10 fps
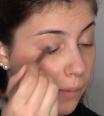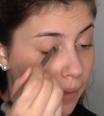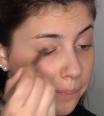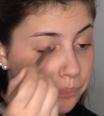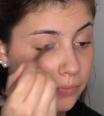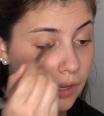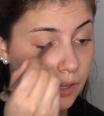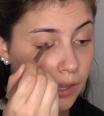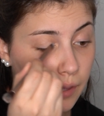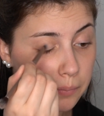Well,
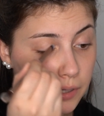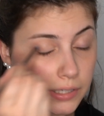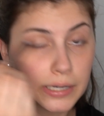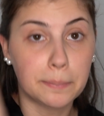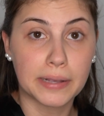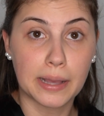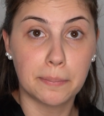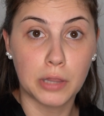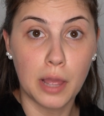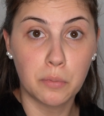gonna need to pick
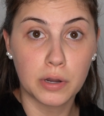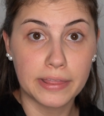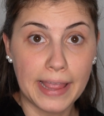up a lot more than